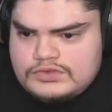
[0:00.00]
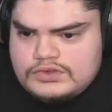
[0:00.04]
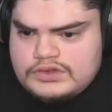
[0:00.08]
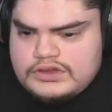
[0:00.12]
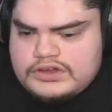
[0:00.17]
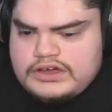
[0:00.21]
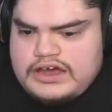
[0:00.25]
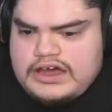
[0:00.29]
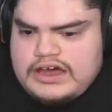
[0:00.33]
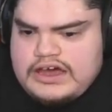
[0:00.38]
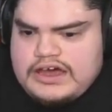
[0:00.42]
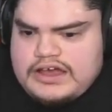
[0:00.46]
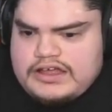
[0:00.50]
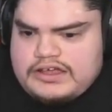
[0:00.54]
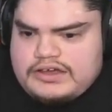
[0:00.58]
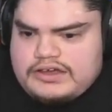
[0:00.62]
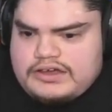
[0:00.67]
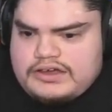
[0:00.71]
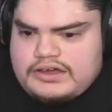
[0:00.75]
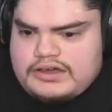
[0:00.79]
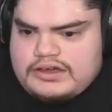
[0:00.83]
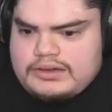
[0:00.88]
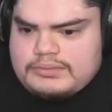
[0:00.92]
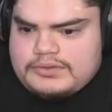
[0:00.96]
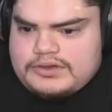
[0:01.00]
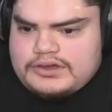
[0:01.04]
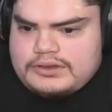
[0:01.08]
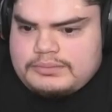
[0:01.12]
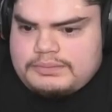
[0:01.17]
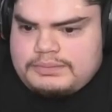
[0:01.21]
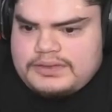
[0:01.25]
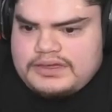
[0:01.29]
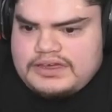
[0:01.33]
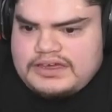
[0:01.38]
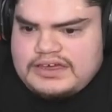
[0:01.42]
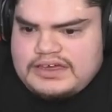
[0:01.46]
Got him.
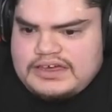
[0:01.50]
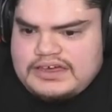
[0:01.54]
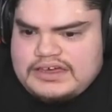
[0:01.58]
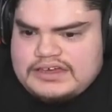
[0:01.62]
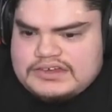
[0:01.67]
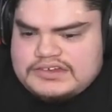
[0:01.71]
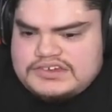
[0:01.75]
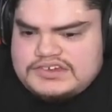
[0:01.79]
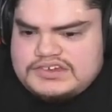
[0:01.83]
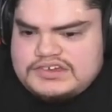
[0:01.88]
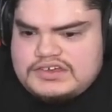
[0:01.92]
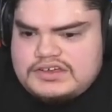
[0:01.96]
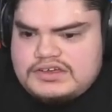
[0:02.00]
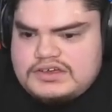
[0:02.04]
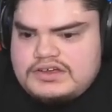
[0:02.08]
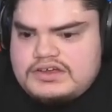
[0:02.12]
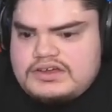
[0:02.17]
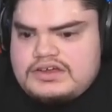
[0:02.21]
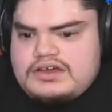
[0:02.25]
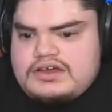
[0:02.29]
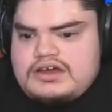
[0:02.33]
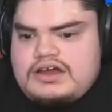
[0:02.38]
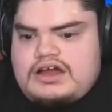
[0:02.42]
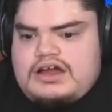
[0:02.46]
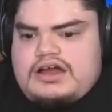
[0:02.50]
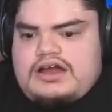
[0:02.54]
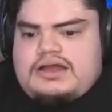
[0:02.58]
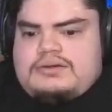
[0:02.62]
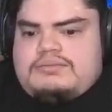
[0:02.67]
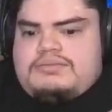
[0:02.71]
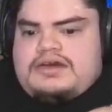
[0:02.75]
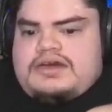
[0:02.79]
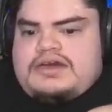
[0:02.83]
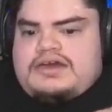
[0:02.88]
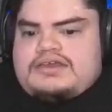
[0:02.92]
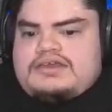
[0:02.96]
Good pitch. All right,
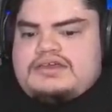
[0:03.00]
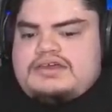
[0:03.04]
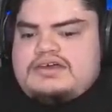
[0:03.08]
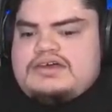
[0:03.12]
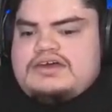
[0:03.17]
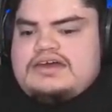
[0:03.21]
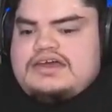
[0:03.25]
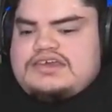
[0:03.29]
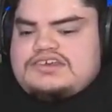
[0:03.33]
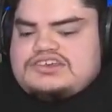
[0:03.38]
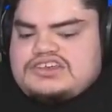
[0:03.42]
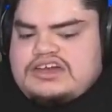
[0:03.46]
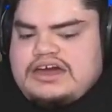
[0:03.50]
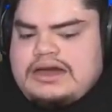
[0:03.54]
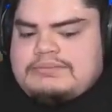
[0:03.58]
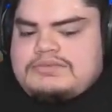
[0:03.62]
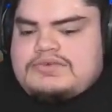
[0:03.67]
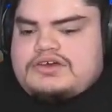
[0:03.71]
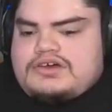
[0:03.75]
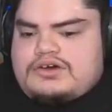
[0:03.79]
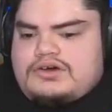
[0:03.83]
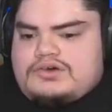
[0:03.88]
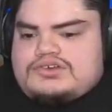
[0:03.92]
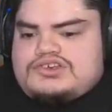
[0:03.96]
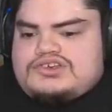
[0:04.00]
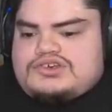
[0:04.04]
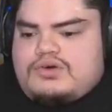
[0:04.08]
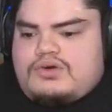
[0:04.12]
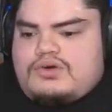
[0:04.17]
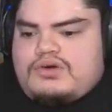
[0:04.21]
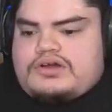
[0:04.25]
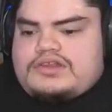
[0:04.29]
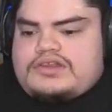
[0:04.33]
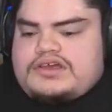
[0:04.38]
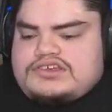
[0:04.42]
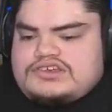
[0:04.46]
man. It's time to go
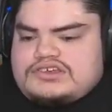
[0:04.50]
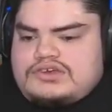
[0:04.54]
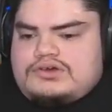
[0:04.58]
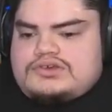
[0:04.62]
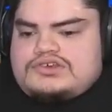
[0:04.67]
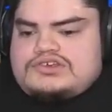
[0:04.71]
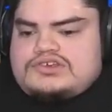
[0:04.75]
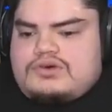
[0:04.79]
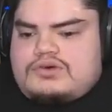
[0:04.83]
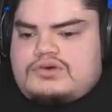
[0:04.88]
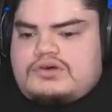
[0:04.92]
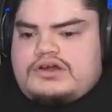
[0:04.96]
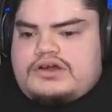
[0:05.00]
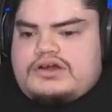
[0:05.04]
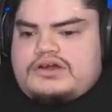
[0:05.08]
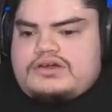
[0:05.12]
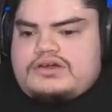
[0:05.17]
score. Let's go score.